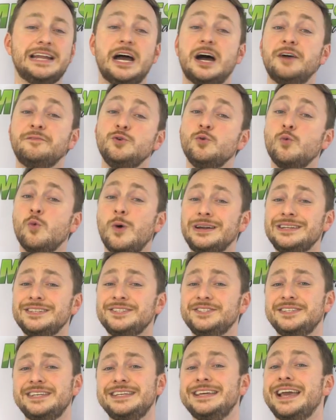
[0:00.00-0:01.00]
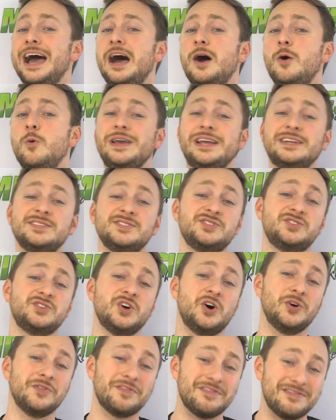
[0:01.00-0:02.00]
Now, if you want to see how we
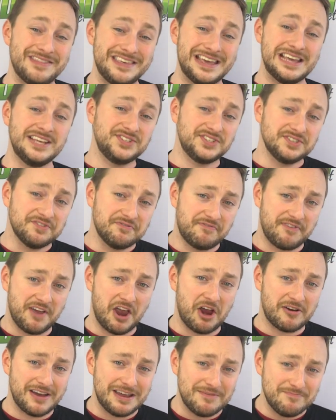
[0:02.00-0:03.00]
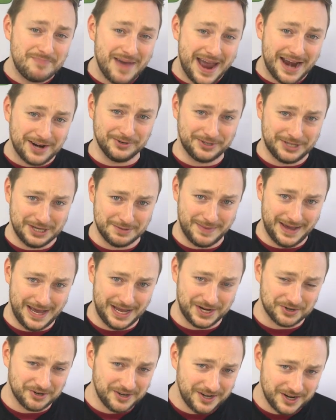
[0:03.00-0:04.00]
installed this very Pedal
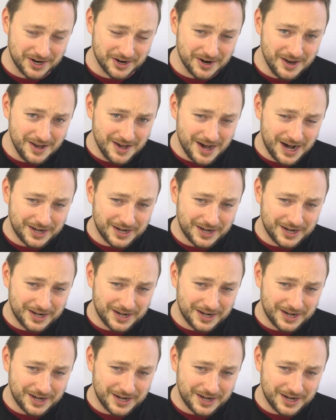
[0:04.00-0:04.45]
Commander here